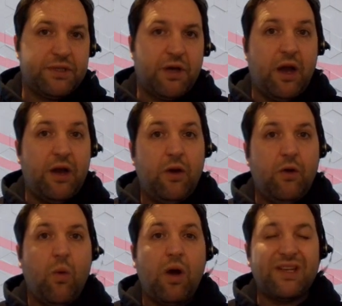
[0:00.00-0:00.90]
a recruitment
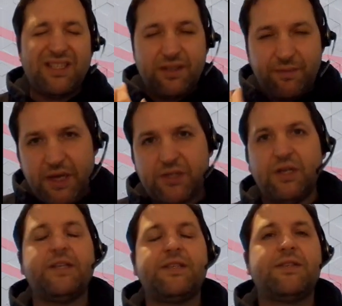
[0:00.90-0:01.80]
side, who are
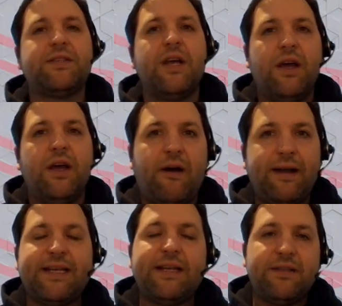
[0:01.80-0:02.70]
specialists
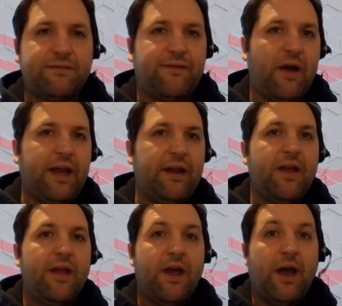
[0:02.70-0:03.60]
at
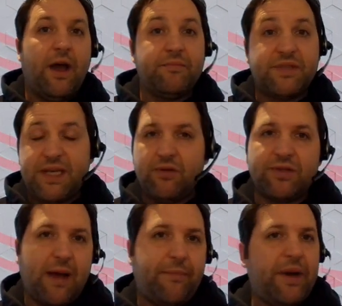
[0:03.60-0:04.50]
identifying
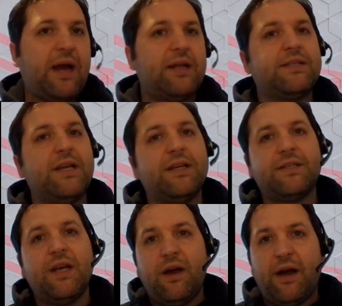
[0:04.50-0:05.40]
skills gap
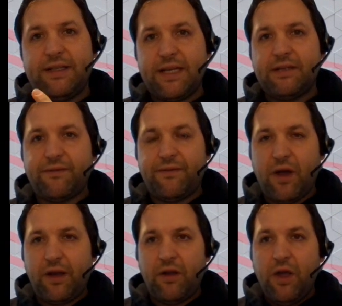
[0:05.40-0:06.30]
analysis,
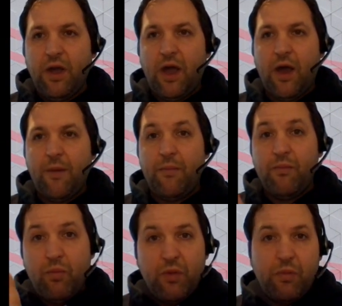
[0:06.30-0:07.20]
identifying
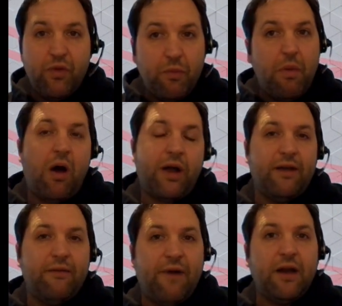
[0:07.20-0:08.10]
the
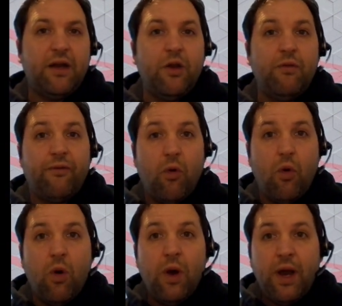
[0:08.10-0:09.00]
market value
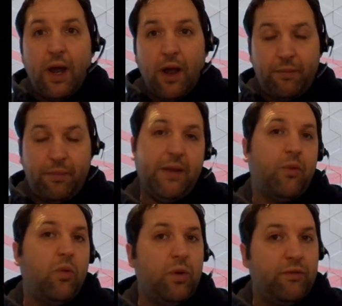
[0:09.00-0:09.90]
for
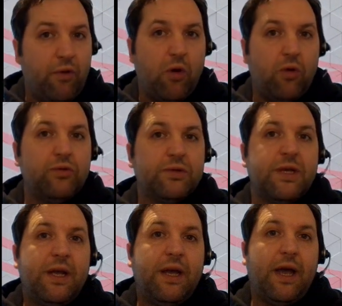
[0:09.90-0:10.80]
people with
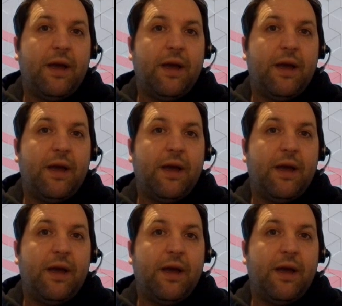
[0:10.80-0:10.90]
roles,